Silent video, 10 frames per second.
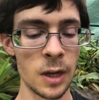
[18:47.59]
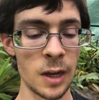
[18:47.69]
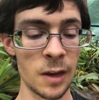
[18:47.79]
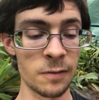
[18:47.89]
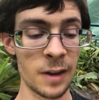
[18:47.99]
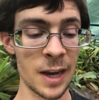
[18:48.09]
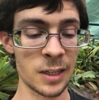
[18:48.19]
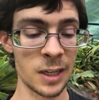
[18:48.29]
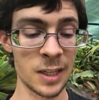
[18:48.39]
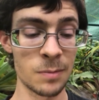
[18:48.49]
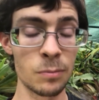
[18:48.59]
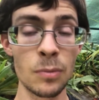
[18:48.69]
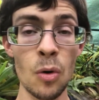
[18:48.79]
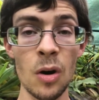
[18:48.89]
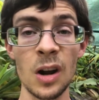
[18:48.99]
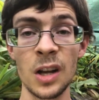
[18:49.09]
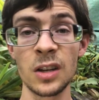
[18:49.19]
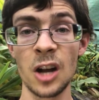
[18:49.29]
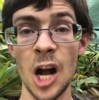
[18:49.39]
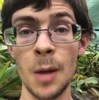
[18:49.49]
In fact, it's more
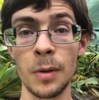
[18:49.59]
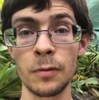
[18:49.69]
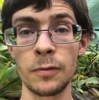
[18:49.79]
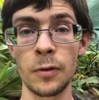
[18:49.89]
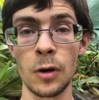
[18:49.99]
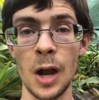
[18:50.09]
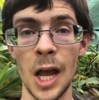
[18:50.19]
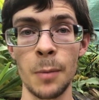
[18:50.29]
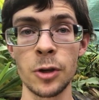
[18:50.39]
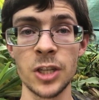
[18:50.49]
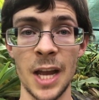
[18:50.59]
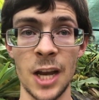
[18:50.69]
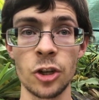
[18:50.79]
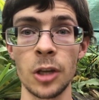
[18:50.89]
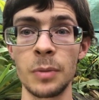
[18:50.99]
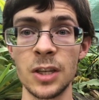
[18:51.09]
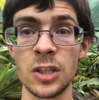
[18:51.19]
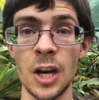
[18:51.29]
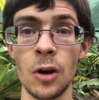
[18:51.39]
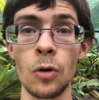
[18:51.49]
uncommon for hybrids to actually be
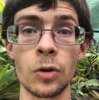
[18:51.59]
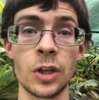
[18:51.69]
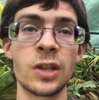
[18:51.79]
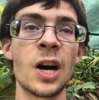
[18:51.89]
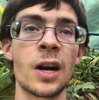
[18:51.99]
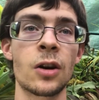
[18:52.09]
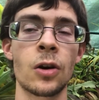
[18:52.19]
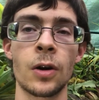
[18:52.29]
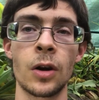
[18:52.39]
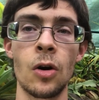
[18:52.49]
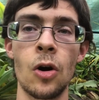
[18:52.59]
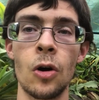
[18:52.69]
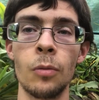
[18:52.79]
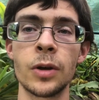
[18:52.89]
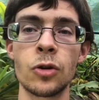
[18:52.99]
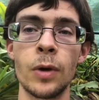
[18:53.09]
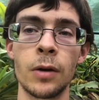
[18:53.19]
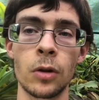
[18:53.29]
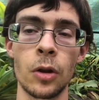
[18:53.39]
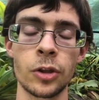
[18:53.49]
sterile or to not occur at all between
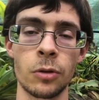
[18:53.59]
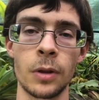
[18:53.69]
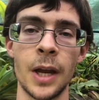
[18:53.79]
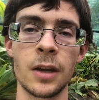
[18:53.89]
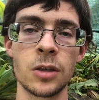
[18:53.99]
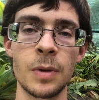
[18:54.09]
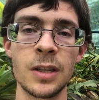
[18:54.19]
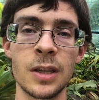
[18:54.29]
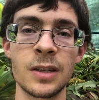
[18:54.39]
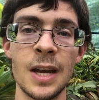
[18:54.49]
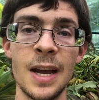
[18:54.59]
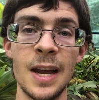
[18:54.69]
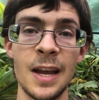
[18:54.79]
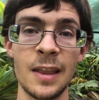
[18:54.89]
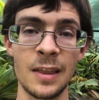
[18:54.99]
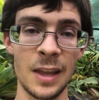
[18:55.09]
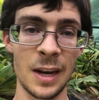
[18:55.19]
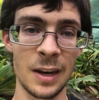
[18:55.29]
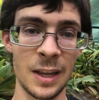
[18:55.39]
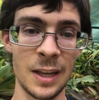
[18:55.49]
closely related species than
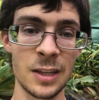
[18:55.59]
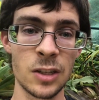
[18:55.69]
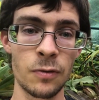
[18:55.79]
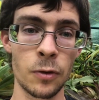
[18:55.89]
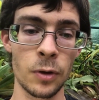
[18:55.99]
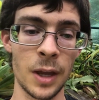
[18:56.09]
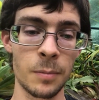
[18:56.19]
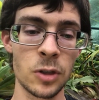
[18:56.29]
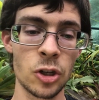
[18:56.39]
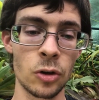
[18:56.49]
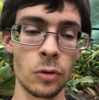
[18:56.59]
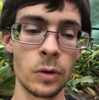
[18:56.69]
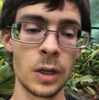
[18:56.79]
it is for them to